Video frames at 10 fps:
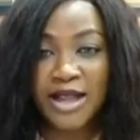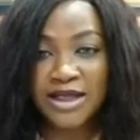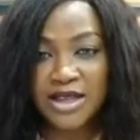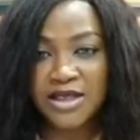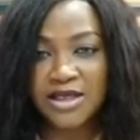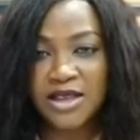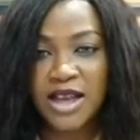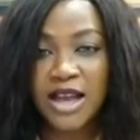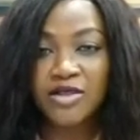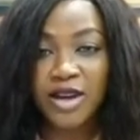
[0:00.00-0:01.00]
partners
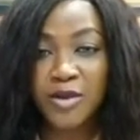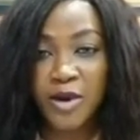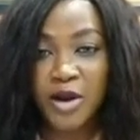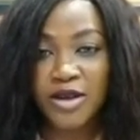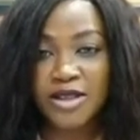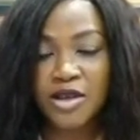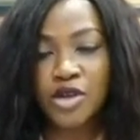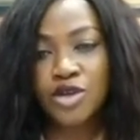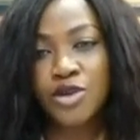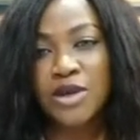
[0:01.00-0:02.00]
and grandparents
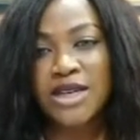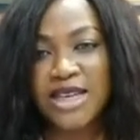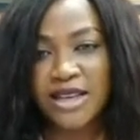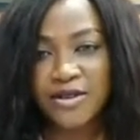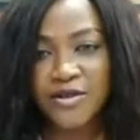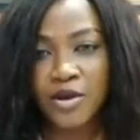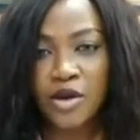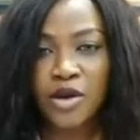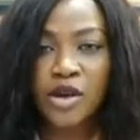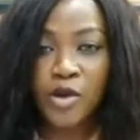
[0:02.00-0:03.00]
to live
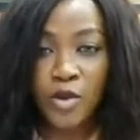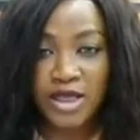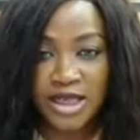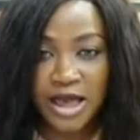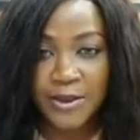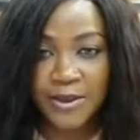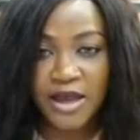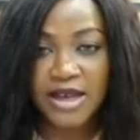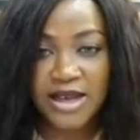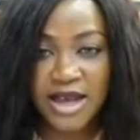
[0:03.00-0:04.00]
with them
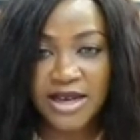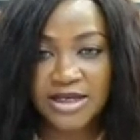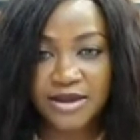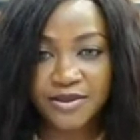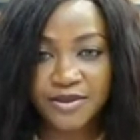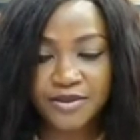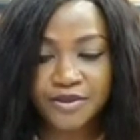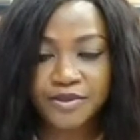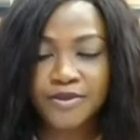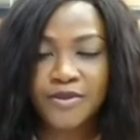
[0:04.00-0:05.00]
in Canada.
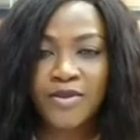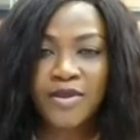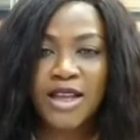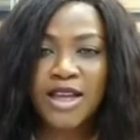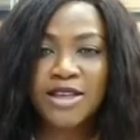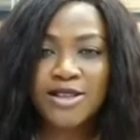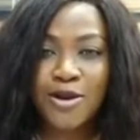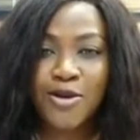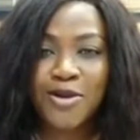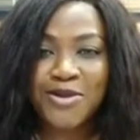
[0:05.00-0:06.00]

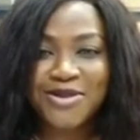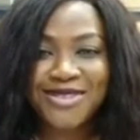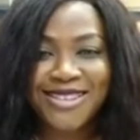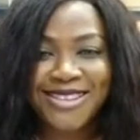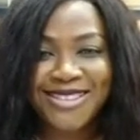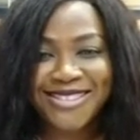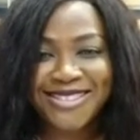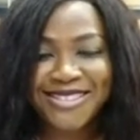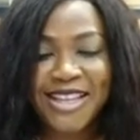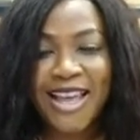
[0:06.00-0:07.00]
So
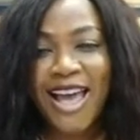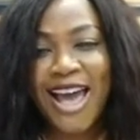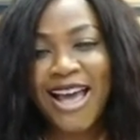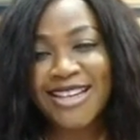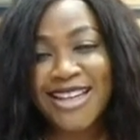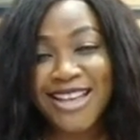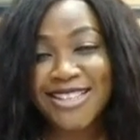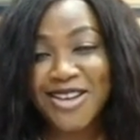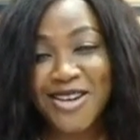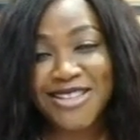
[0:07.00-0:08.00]
at
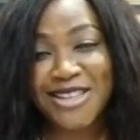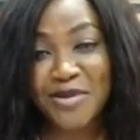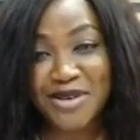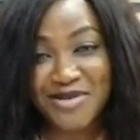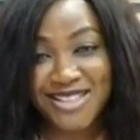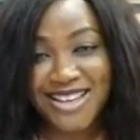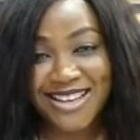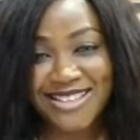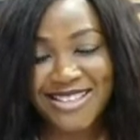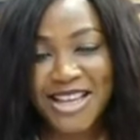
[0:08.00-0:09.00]
Nexi Concept
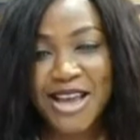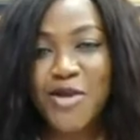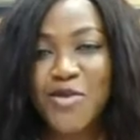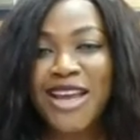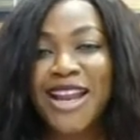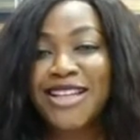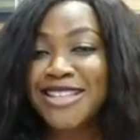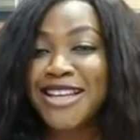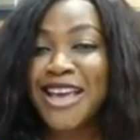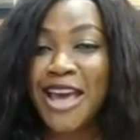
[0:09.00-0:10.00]
Limited, we can
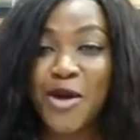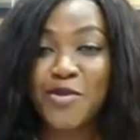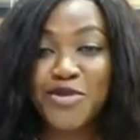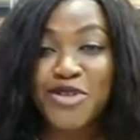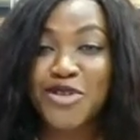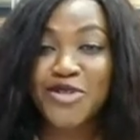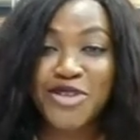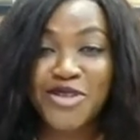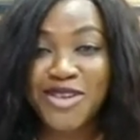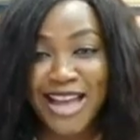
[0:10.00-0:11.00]
actually help
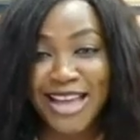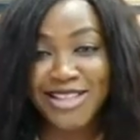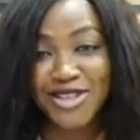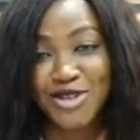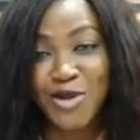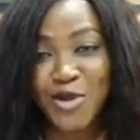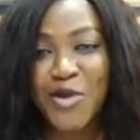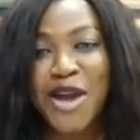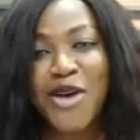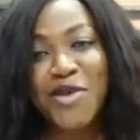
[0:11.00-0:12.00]
reunite
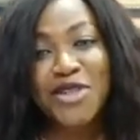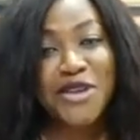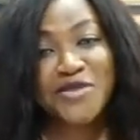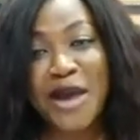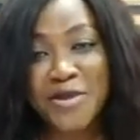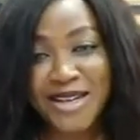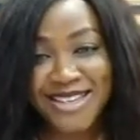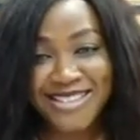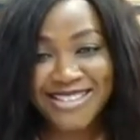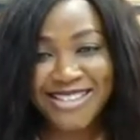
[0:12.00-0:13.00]
you with your
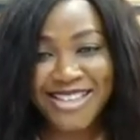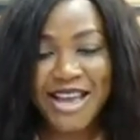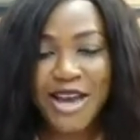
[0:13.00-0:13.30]
family